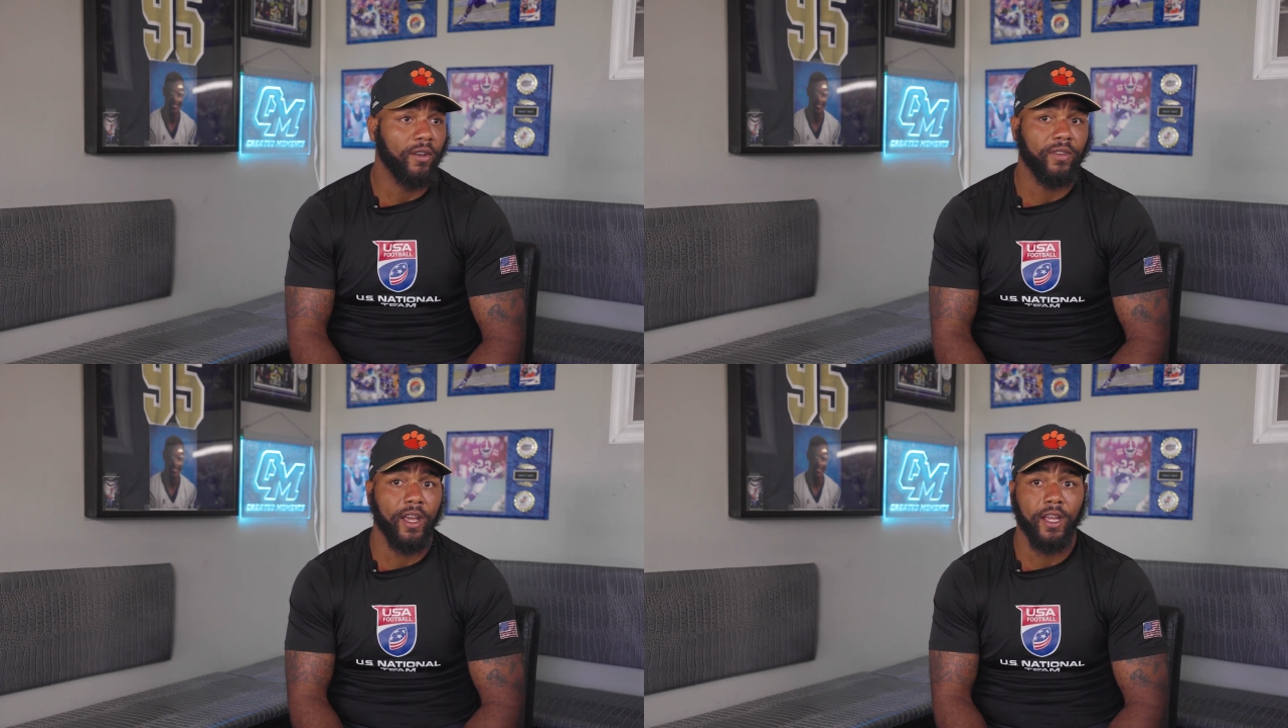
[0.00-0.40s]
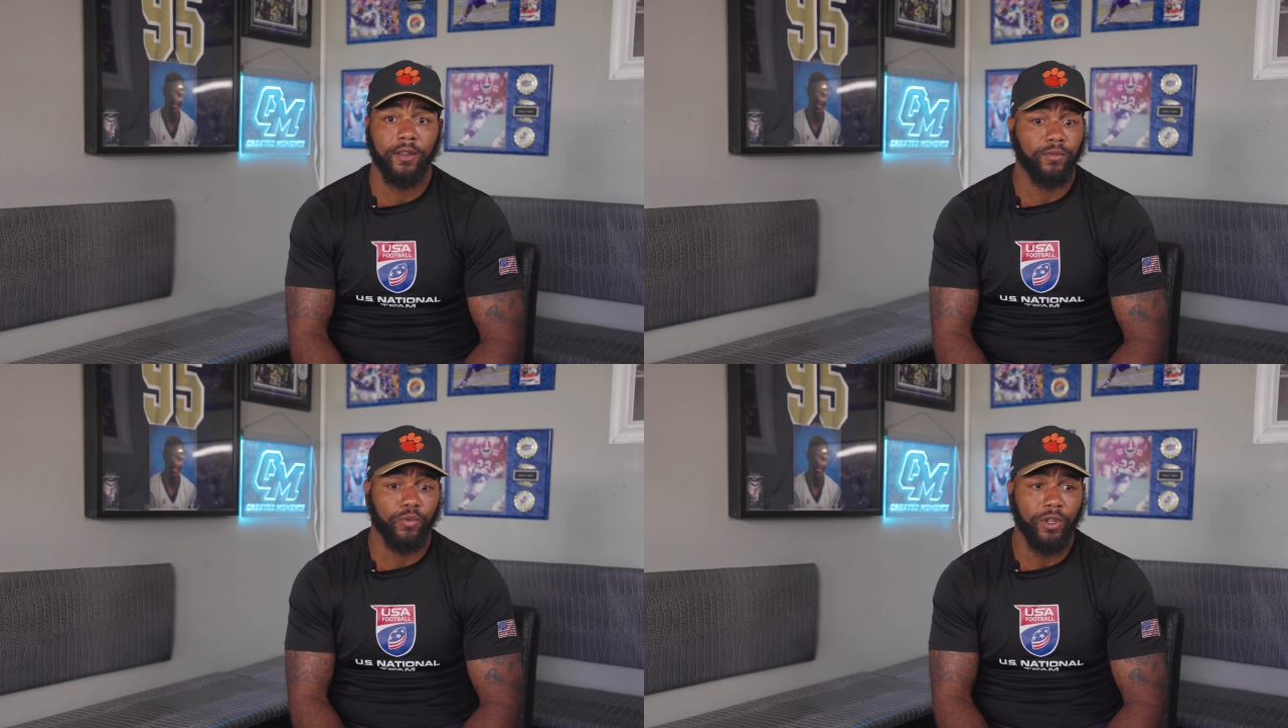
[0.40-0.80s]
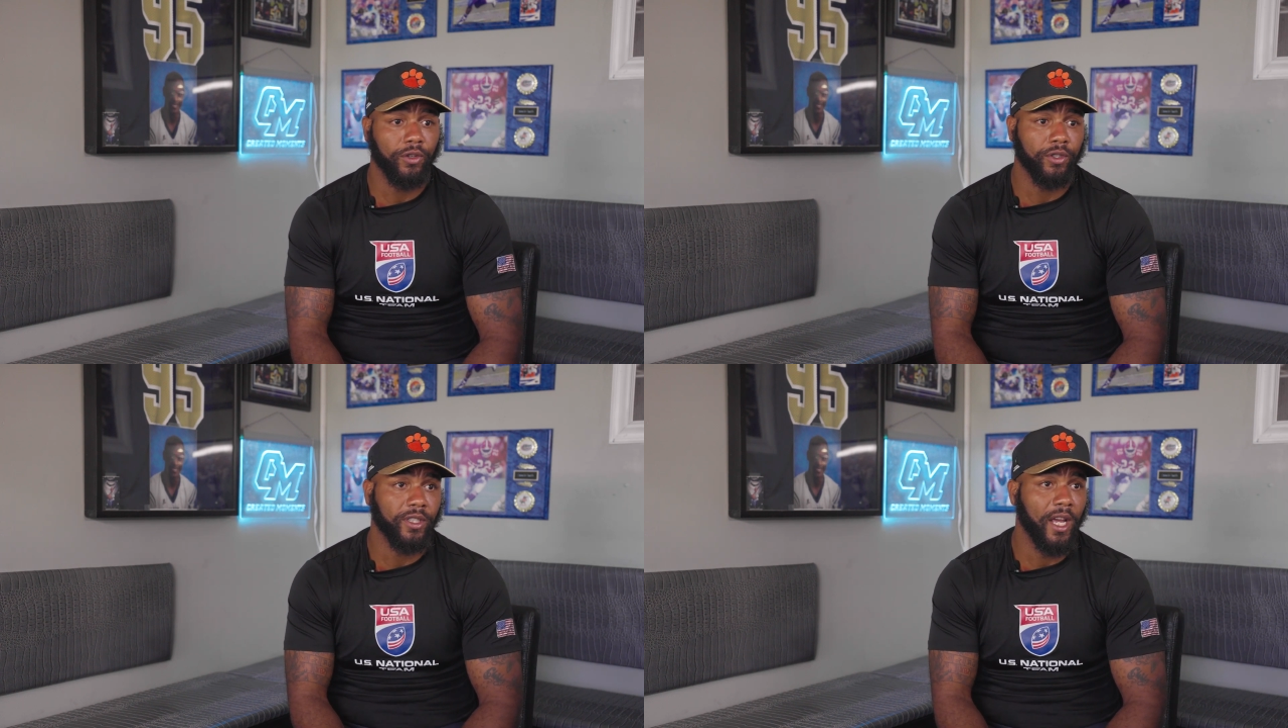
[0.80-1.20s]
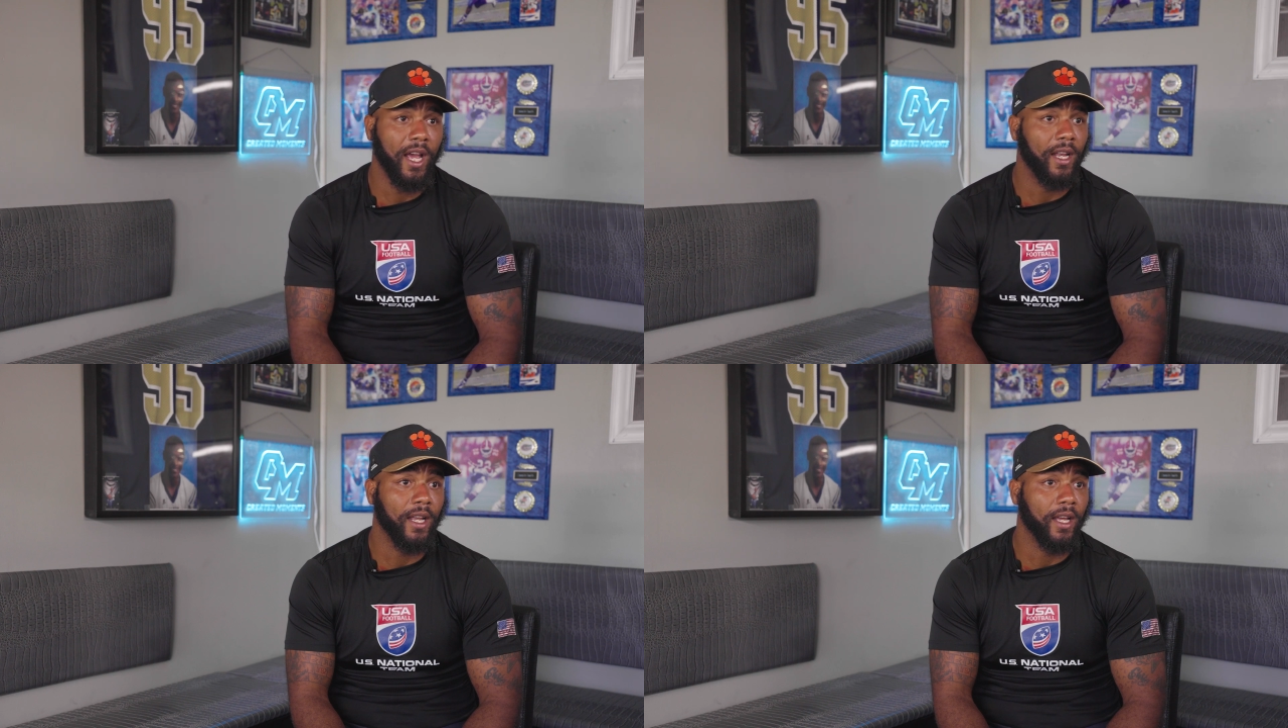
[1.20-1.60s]
UF games. We on the
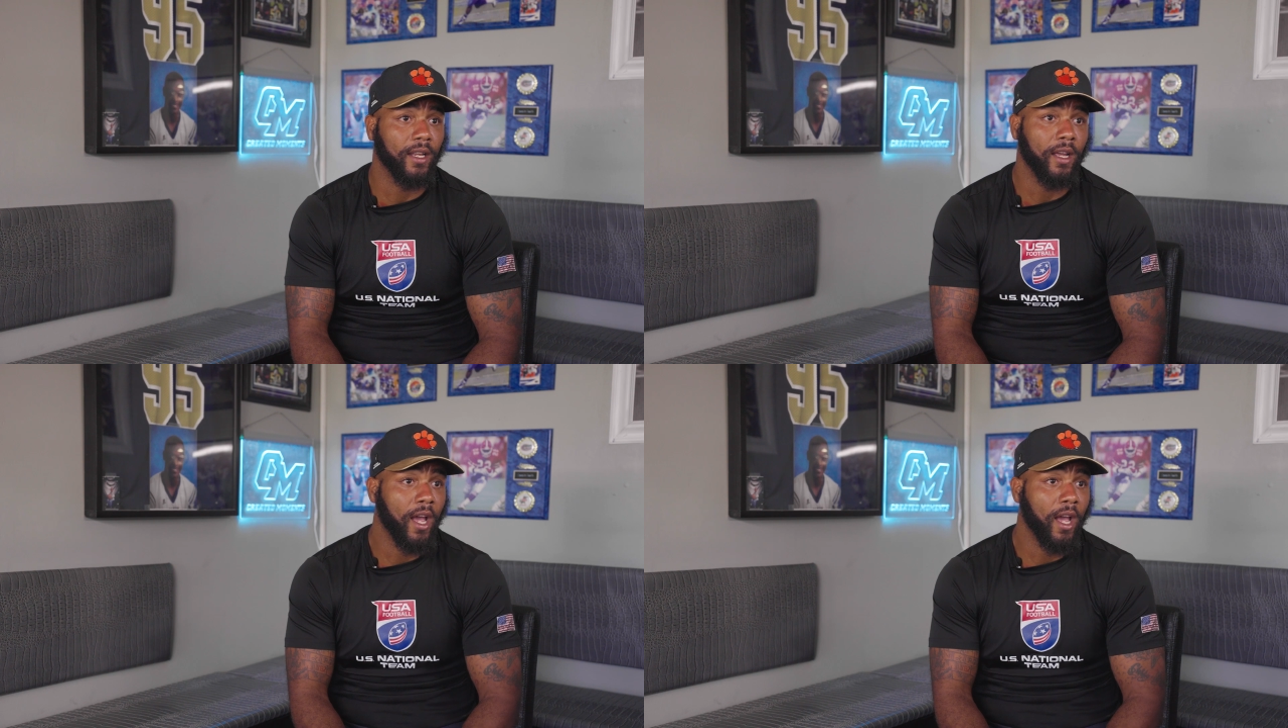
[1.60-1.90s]
sideline.